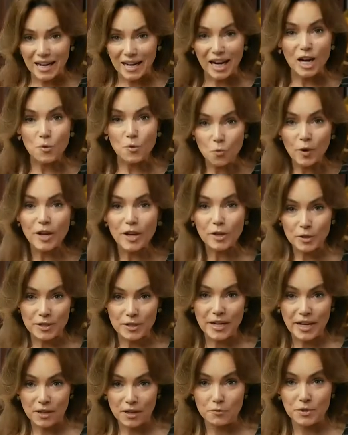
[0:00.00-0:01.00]
I want her
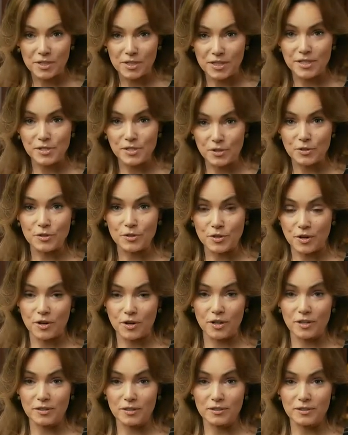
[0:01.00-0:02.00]
to have one of these in her
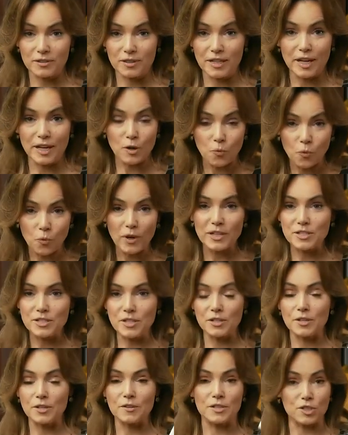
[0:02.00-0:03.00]
car. I want
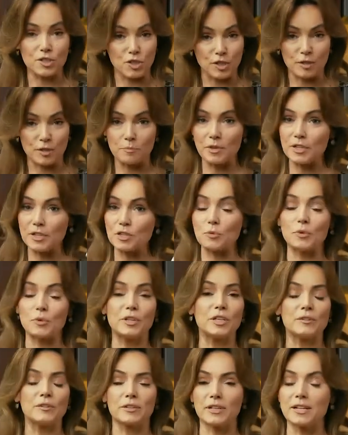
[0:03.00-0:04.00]
to know that she can break a
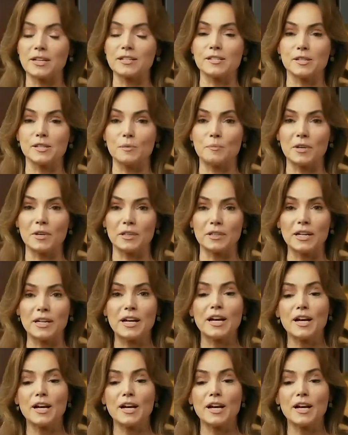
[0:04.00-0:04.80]
window and cut a seatbelt.